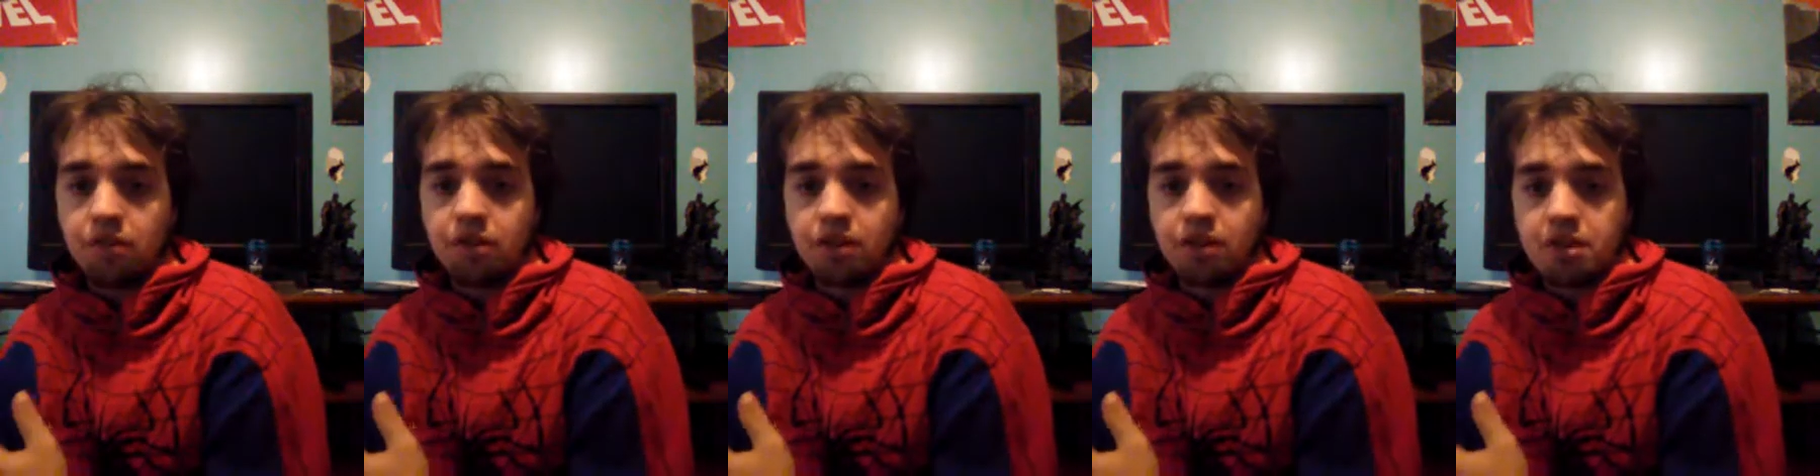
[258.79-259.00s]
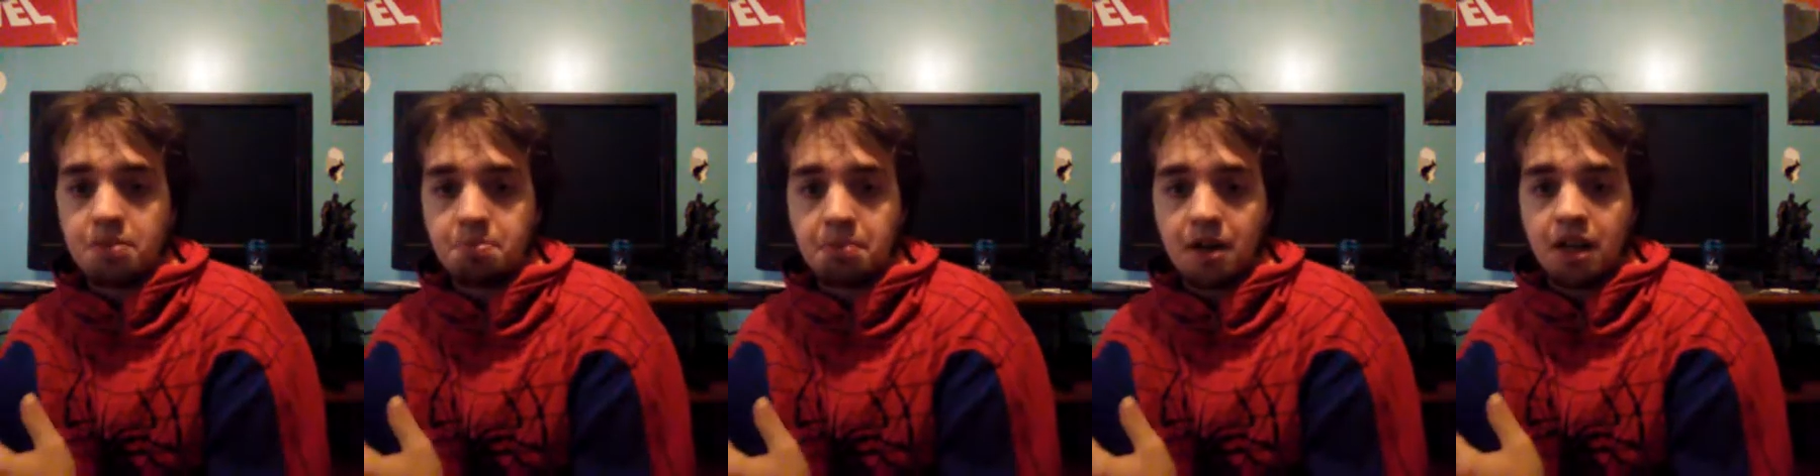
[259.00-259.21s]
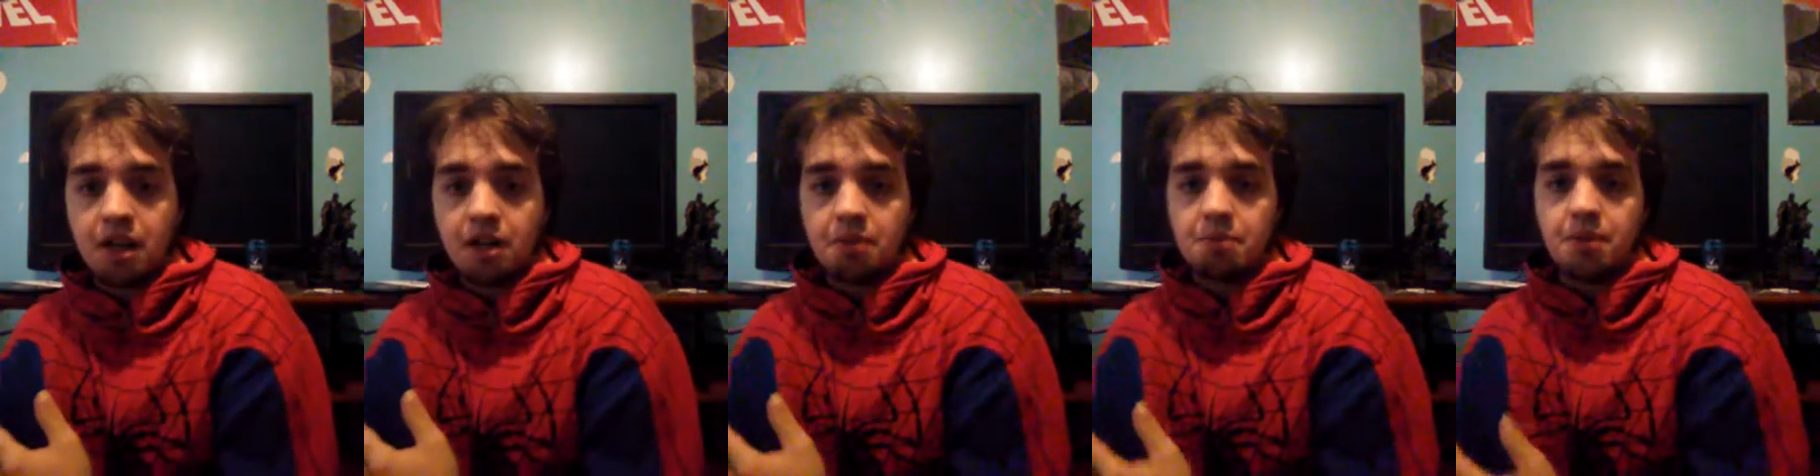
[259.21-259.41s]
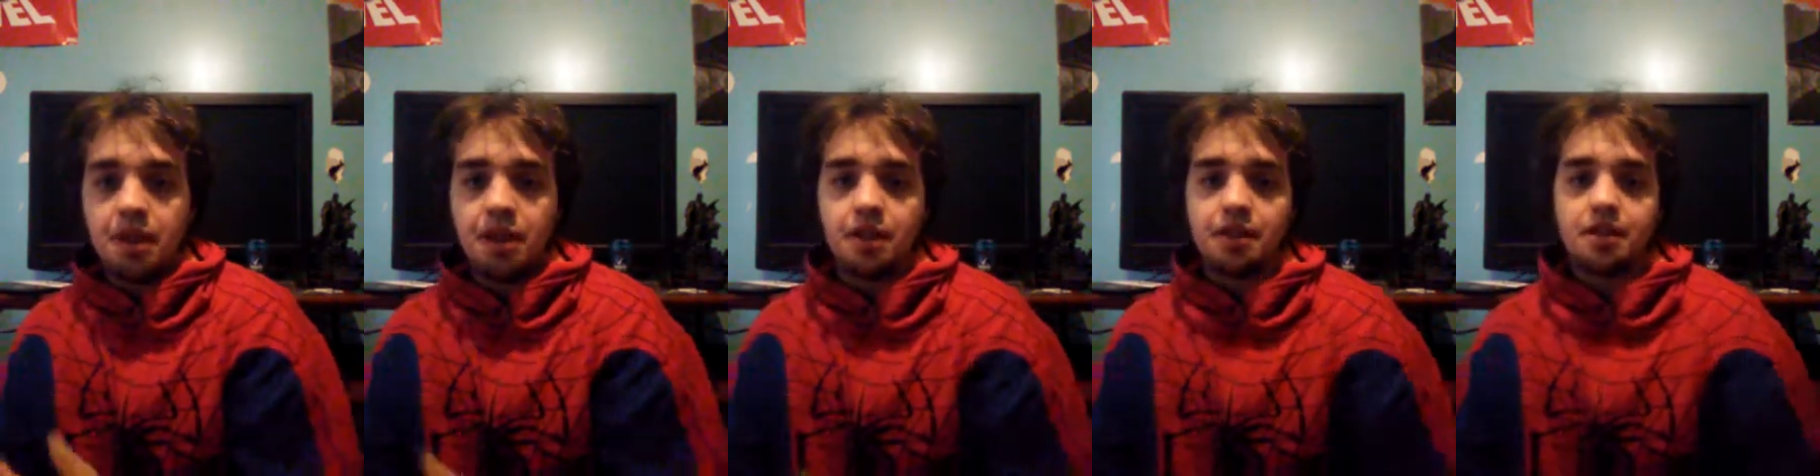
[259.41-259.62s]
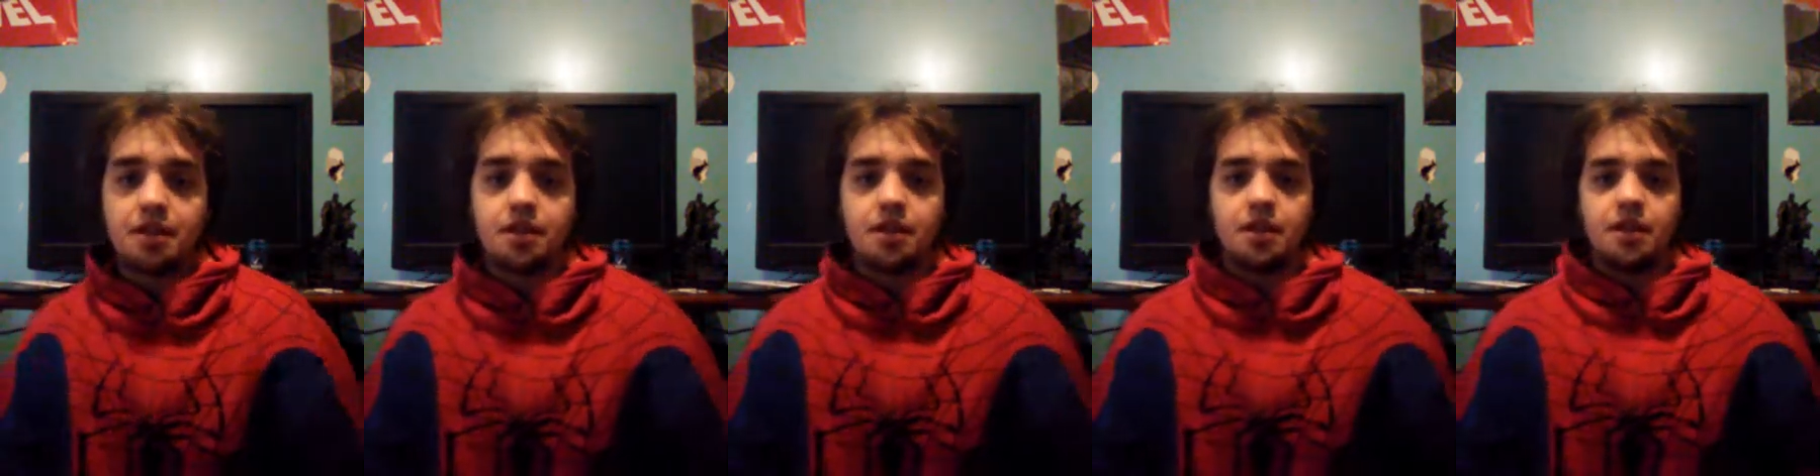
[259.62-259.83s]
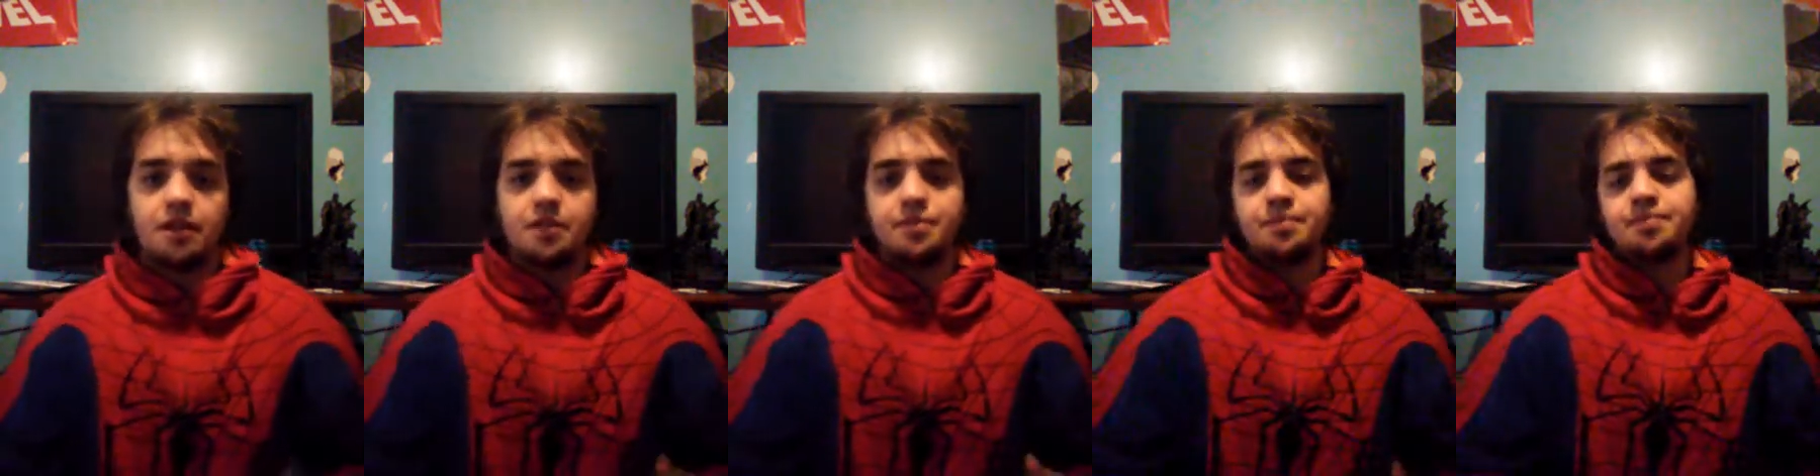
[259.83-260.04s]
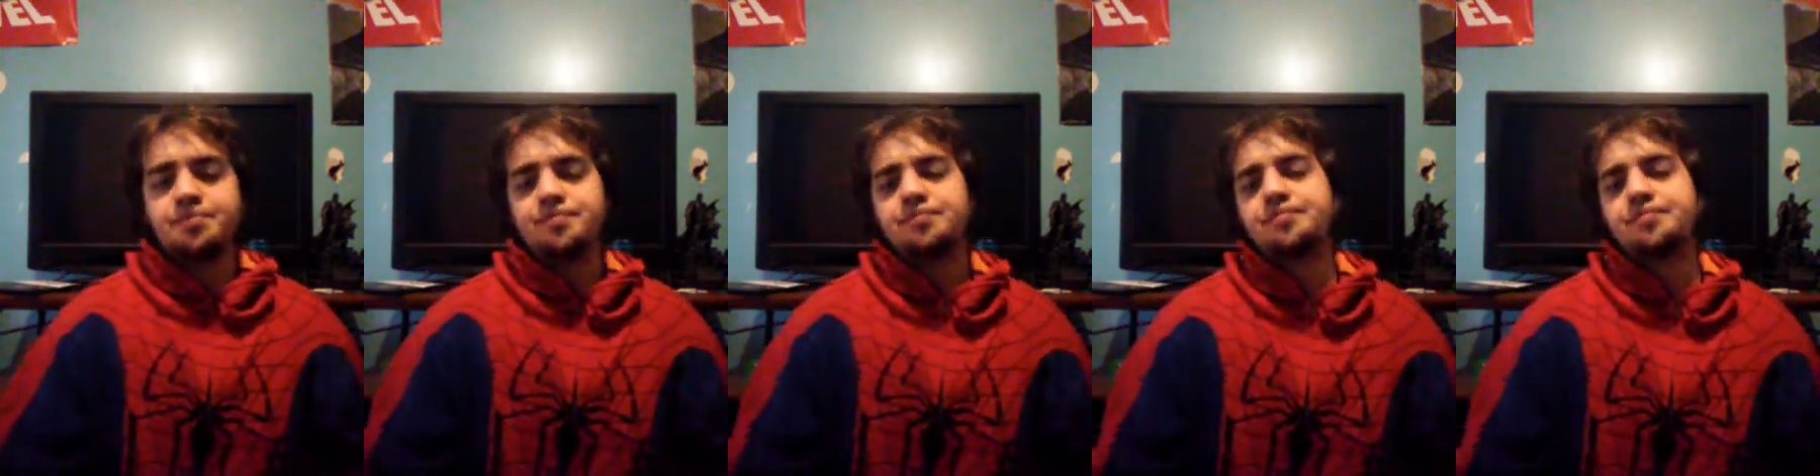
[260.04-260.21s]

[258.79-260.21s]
the Spider-Man thing,